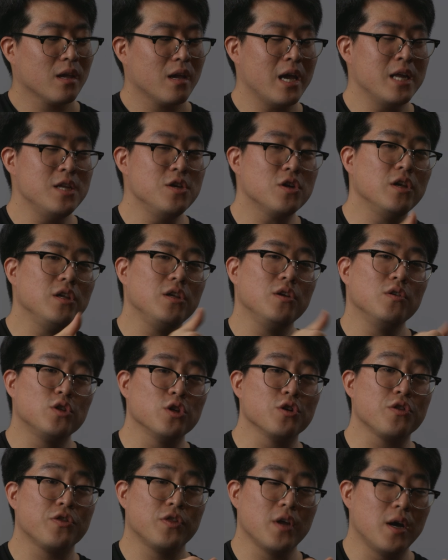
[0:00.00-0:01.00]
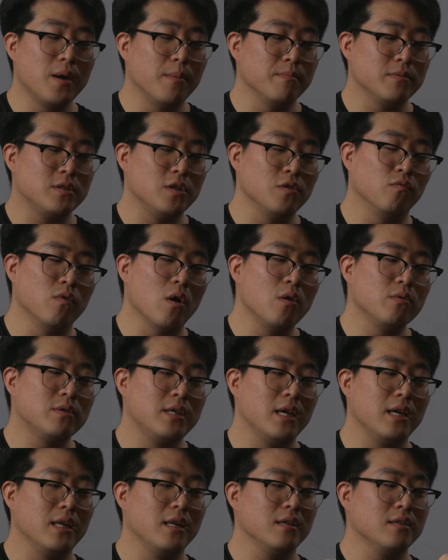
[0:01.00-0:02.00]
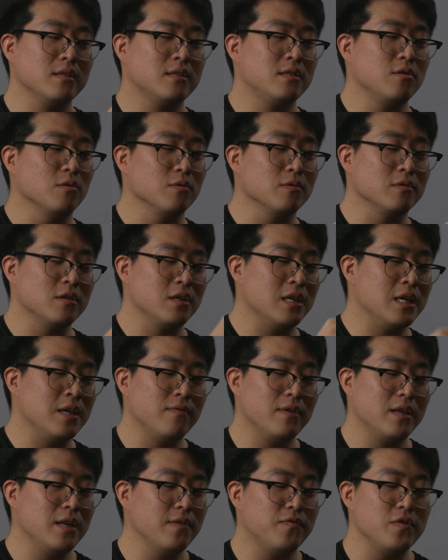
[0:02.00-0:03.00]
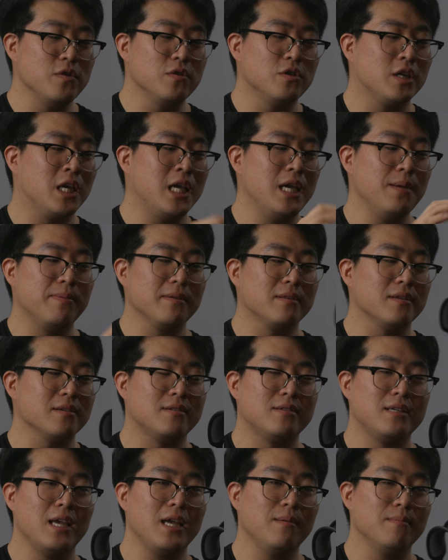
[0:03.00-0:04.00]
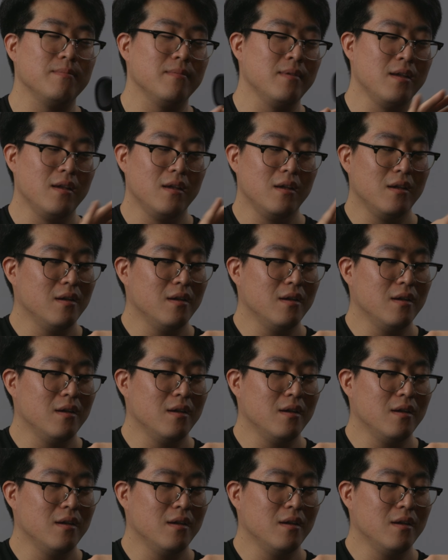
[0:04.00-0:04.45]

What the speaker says: and you can use your thumb to rotate it. So even if you keep it the same